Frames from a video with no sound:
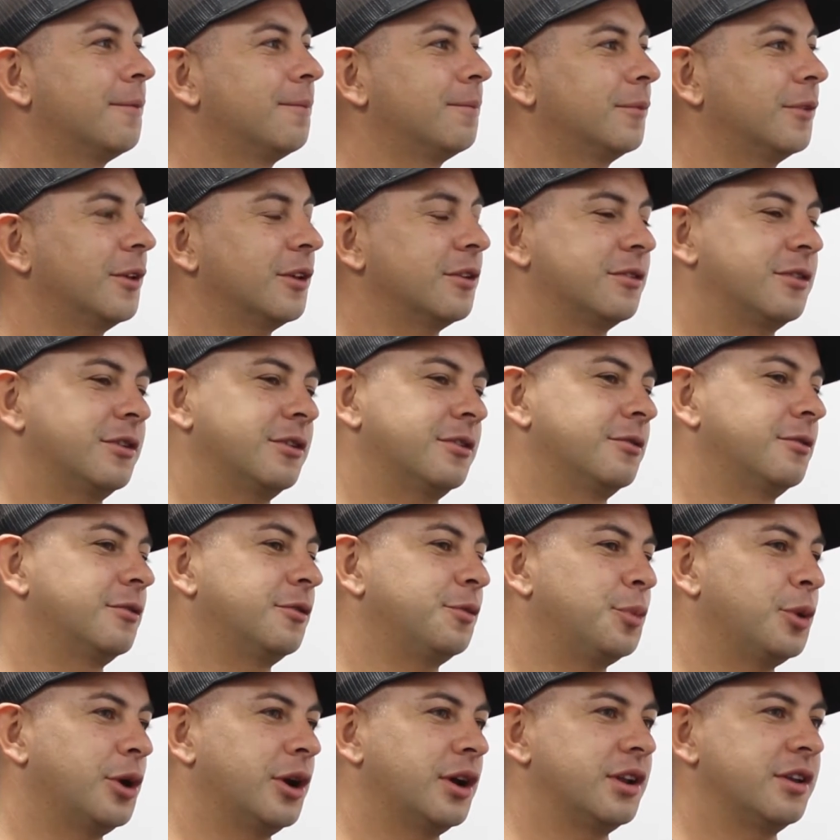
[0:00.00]
because the
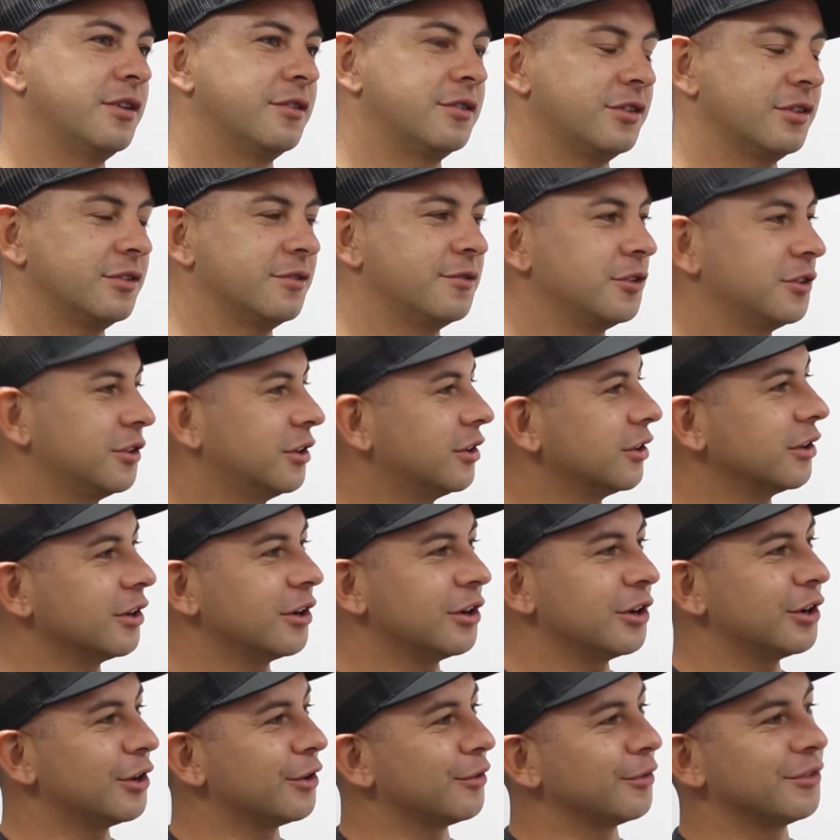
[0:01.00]
spray adhesive is
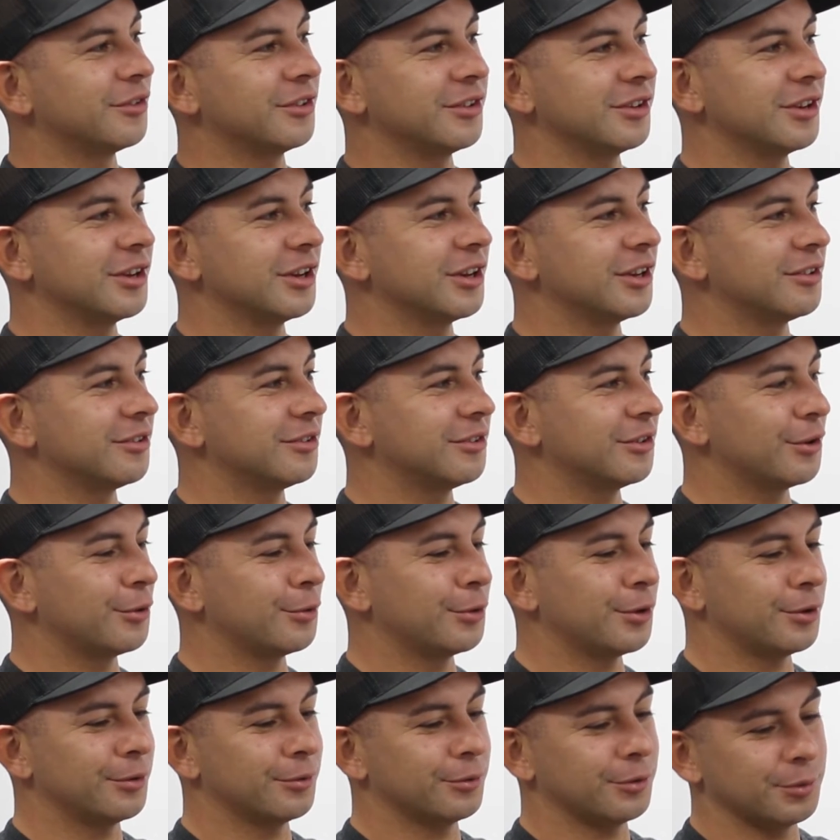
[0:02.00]
clear, you don't see it, and so
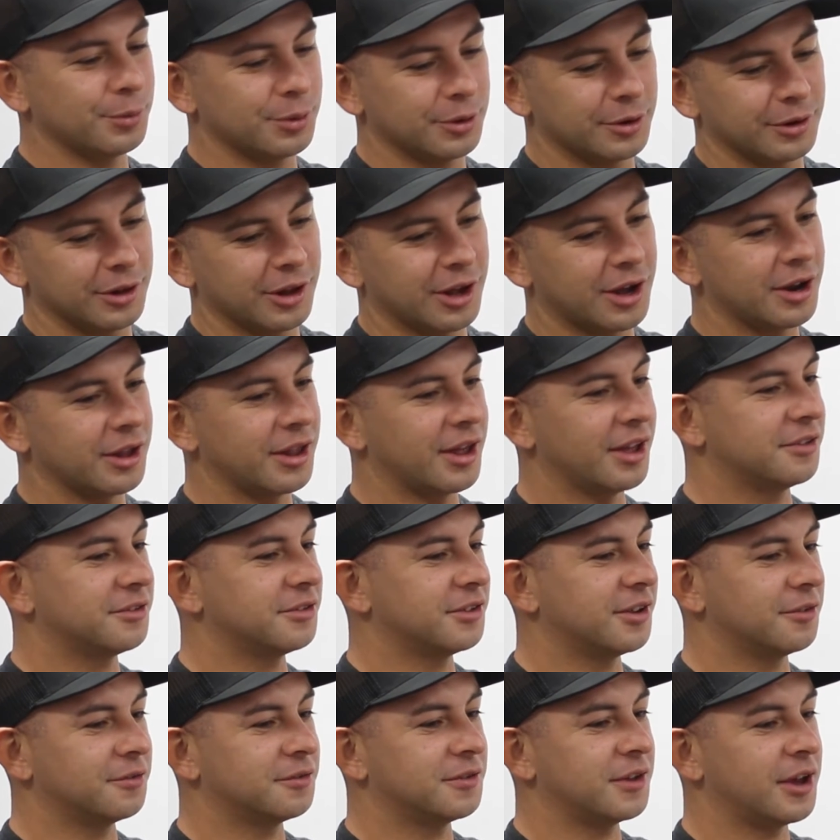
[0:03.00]
we put a lot of that
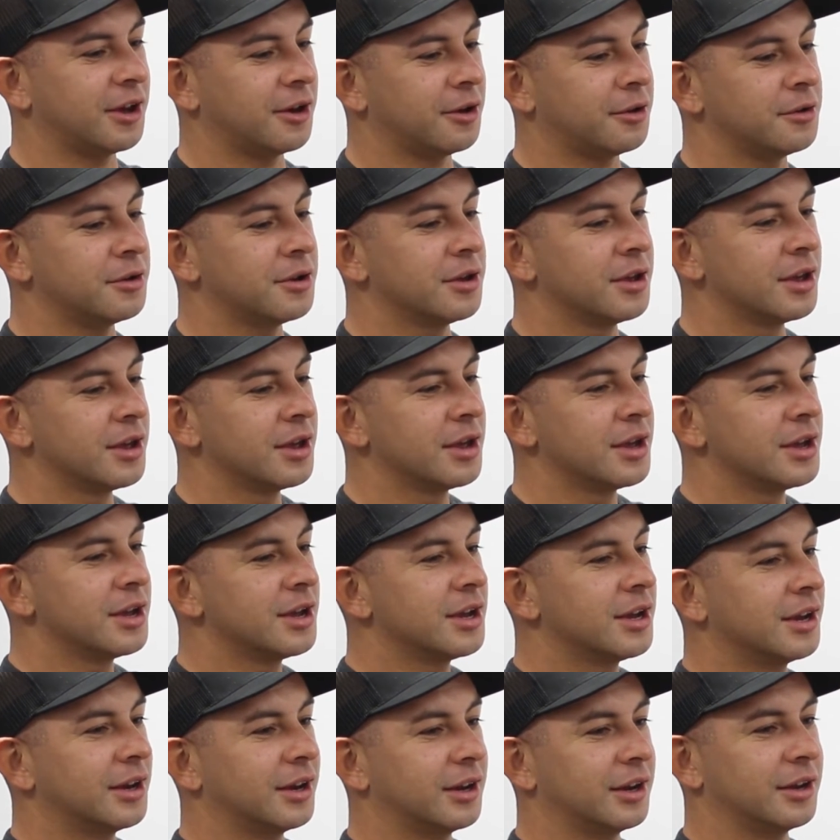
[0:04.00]
stuff down
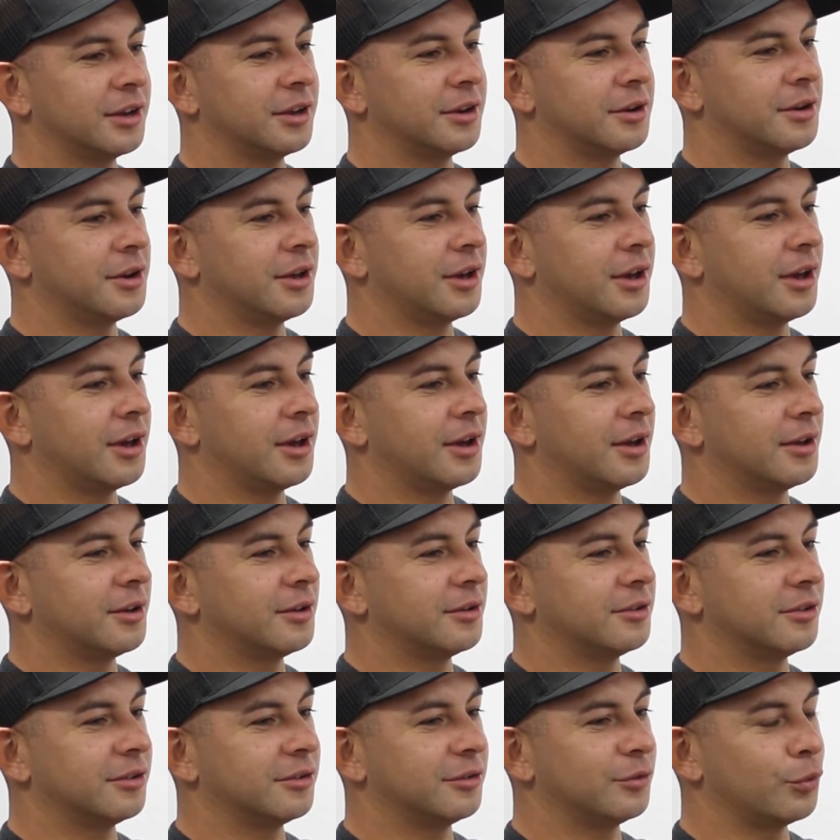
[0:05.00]
and
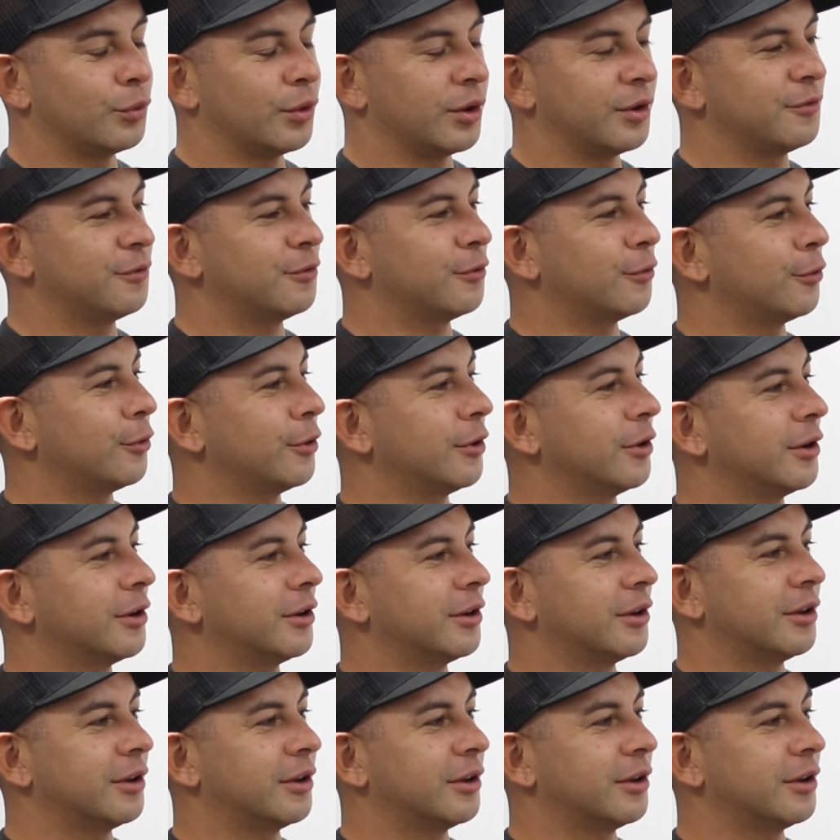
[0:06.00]
just went for it.